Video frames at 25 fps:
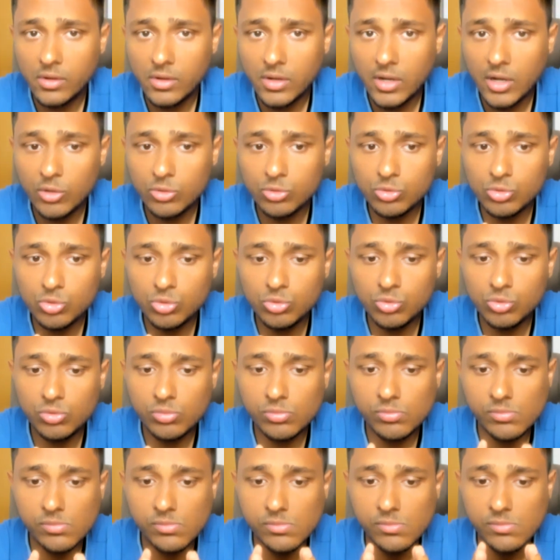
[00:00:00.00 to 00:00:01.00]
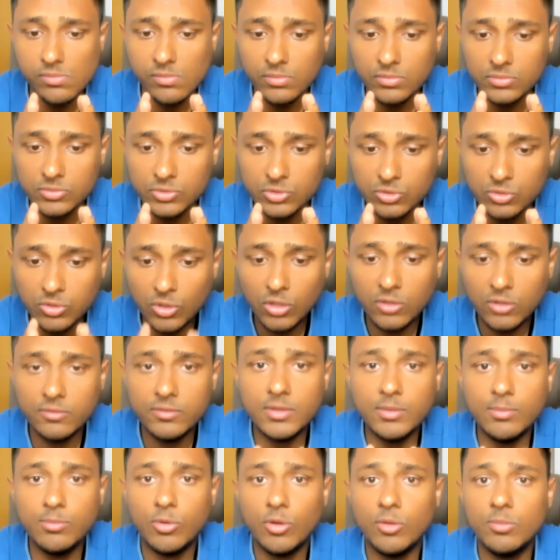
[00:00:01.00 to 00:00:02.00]
how to solve
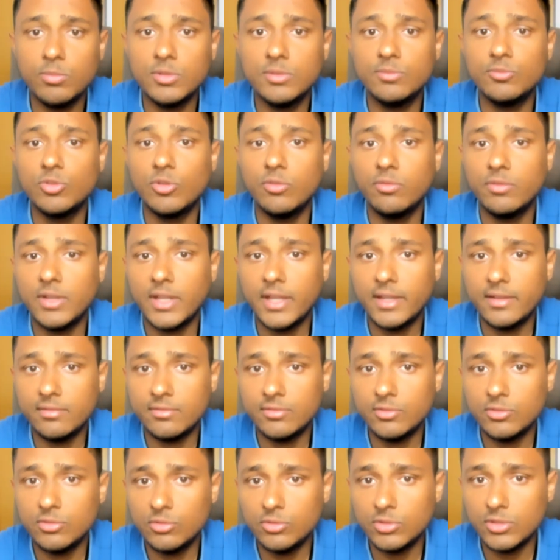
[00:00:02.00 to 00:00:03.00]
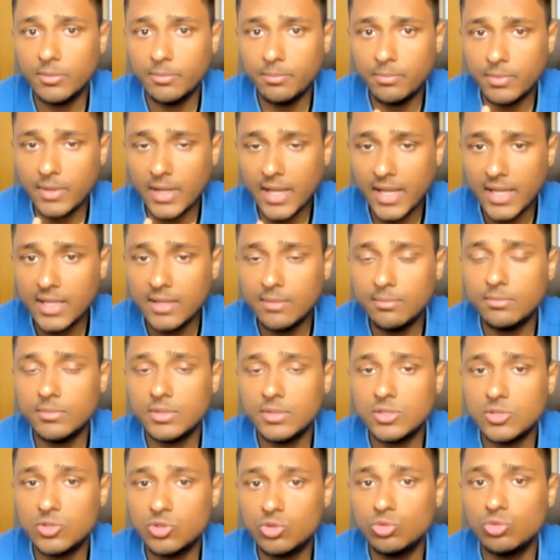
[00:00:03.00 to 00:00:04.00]
the problems of life, you know, the prime
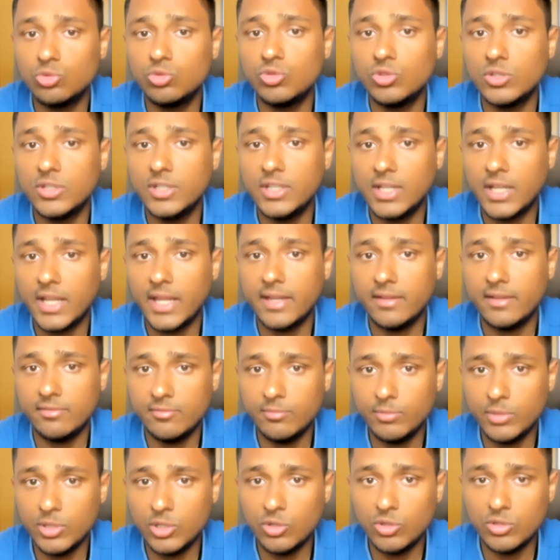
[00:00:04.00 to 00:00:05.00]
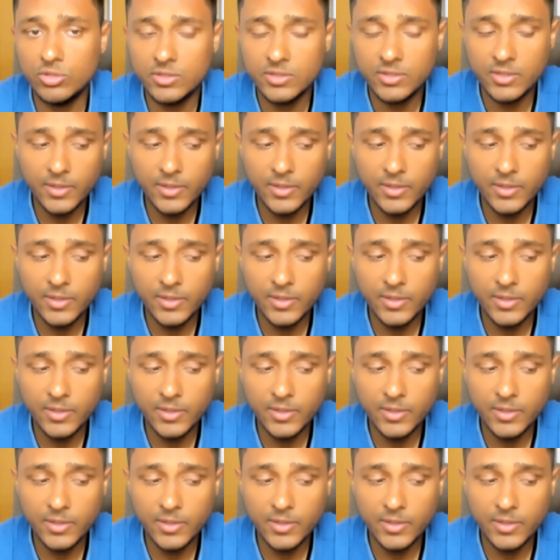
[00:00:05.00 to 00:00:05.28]
issues in life, because